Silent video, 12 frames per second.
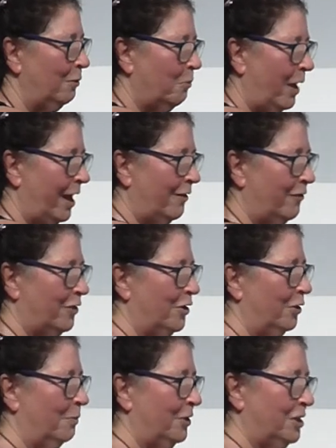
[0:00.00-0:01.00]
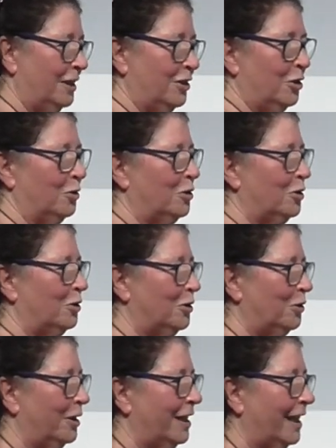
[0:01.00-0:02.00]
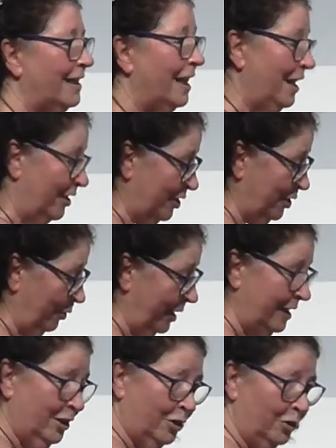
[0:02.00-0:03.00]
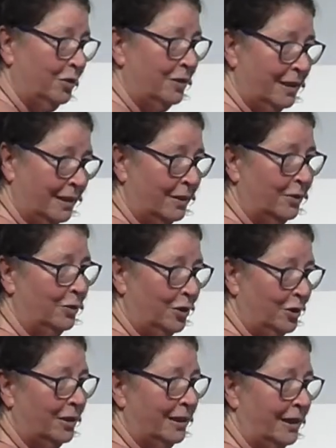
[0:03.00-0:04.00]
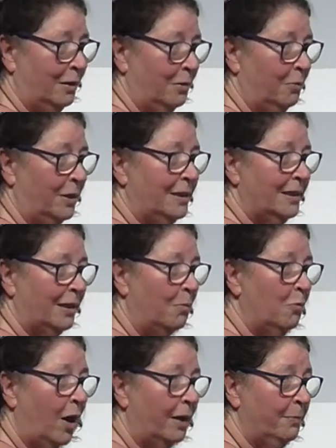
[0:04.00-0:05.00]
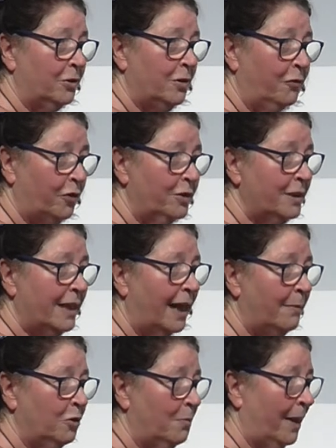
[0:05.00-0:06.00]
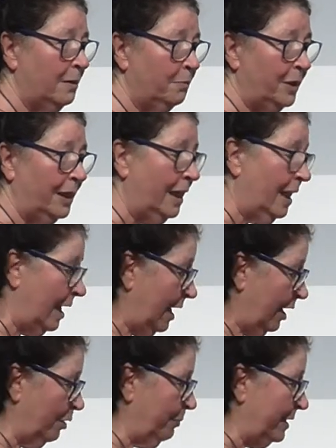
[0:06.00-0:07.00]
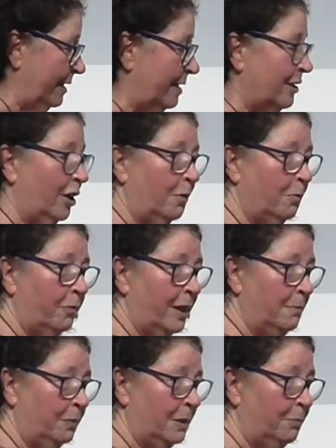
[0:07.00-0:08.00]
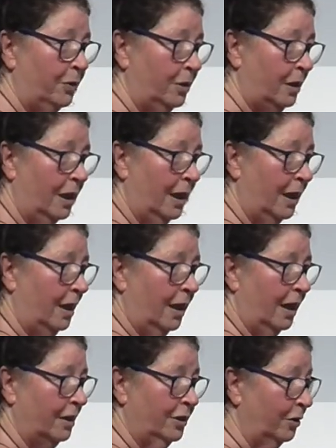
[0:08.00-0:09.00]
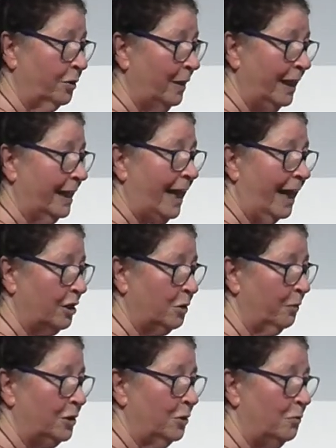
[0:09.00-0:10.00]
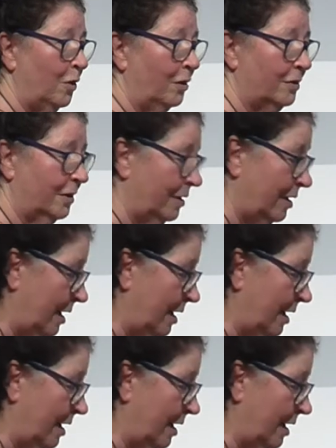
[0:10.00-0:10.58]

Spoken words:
wave, you know, but she's used to doing it. So it's good to see with someone, because the first time you might be a bit disturbed when people don't really catch what you want.